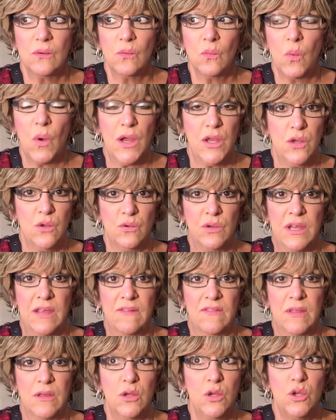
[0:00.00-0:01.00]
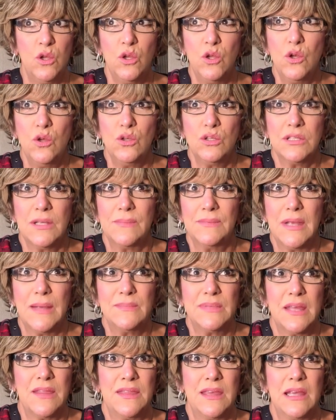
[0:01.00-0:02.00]
what you give, you
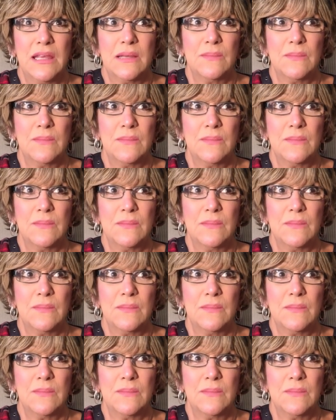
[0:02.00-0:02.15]
sometimes I think